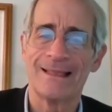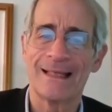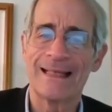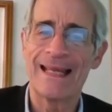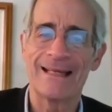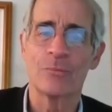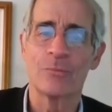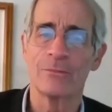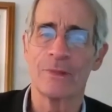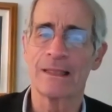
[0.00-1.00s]
again,
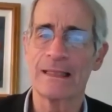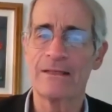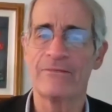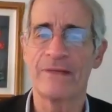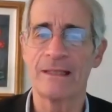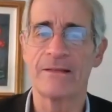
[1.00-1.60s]
we live in a